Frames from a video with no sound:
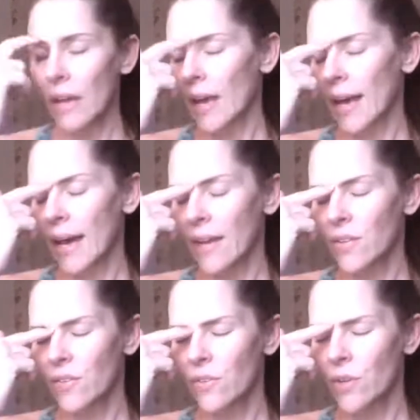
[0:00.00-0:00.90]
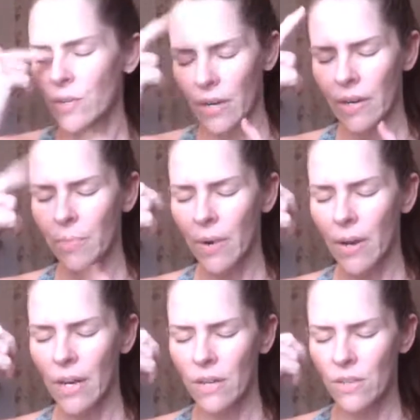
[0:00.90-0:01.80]
and no dairy
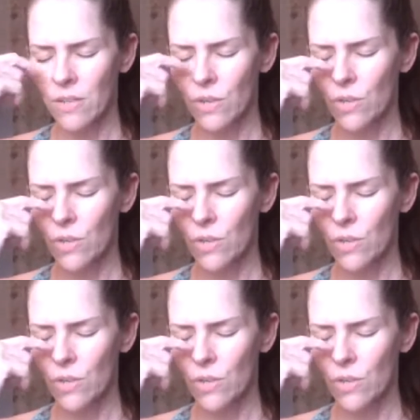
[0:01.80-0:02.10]
products.